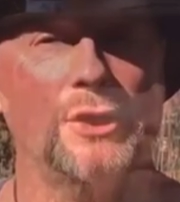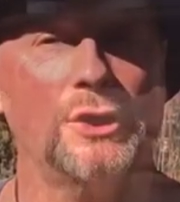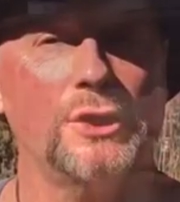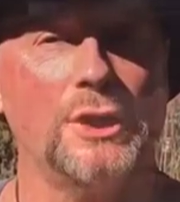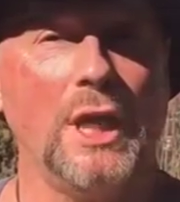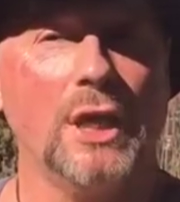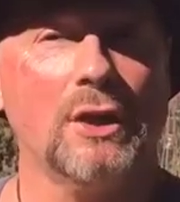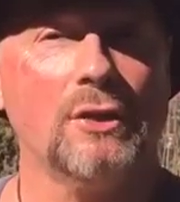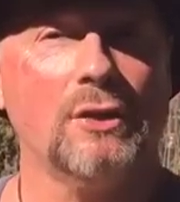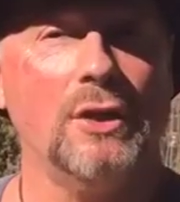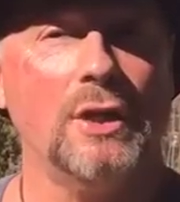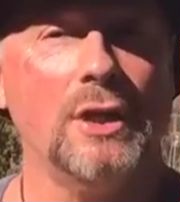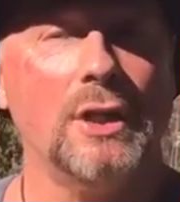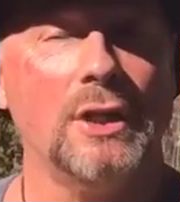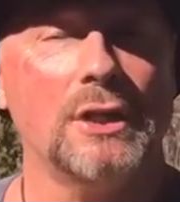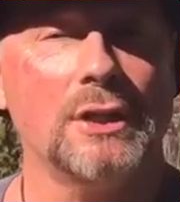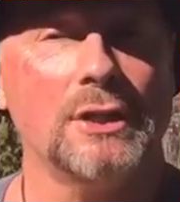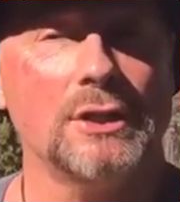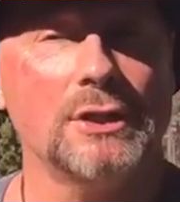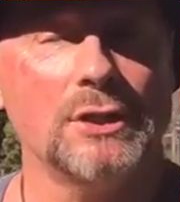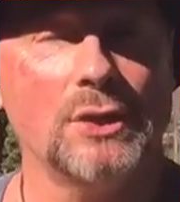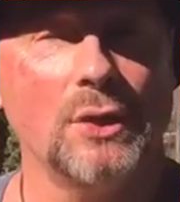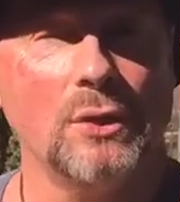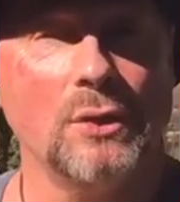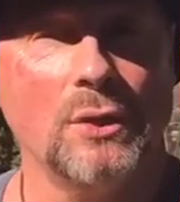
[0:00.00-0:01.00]
Chakra,
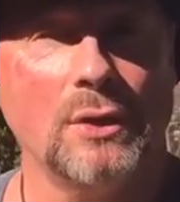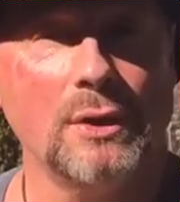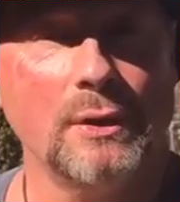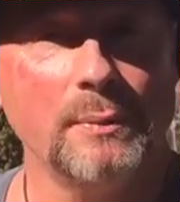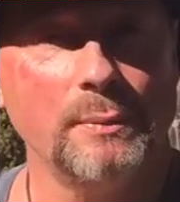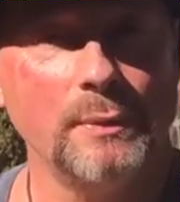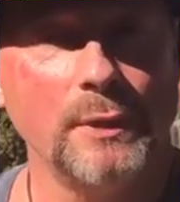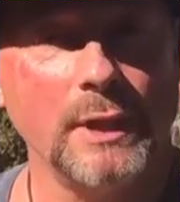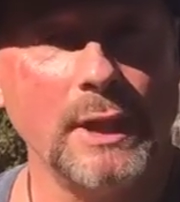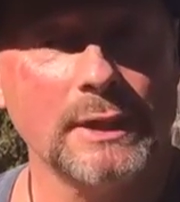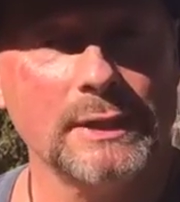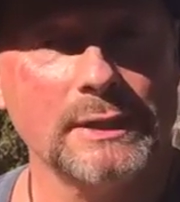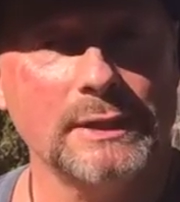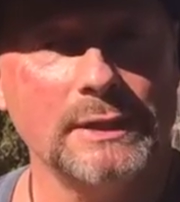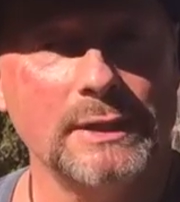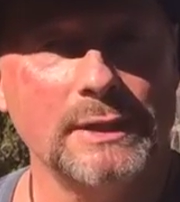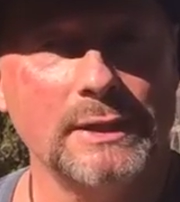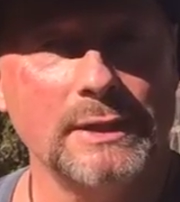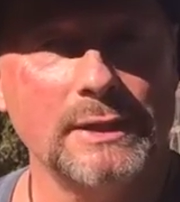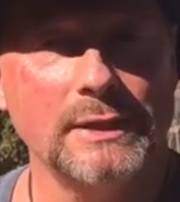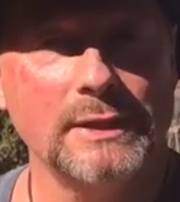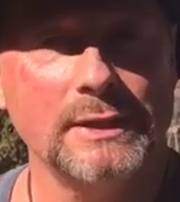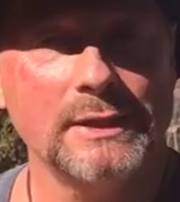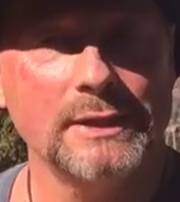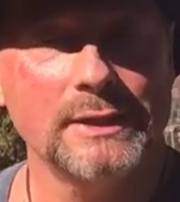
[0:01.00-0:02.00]
solar
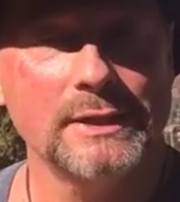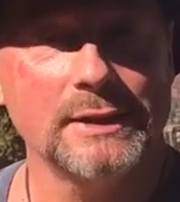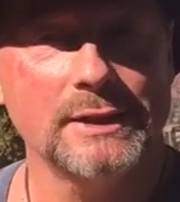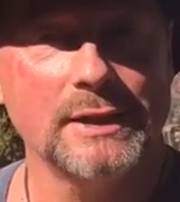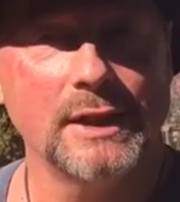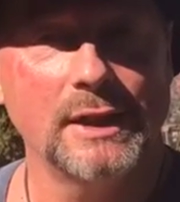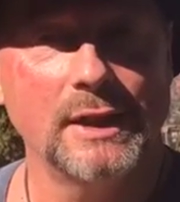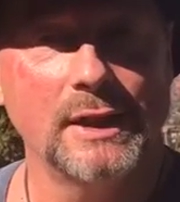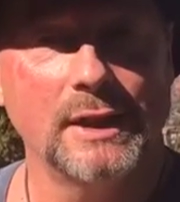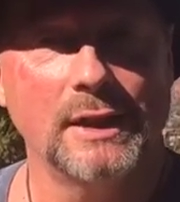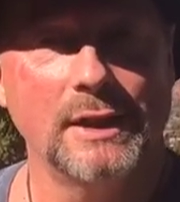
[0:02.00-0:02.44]
plexus,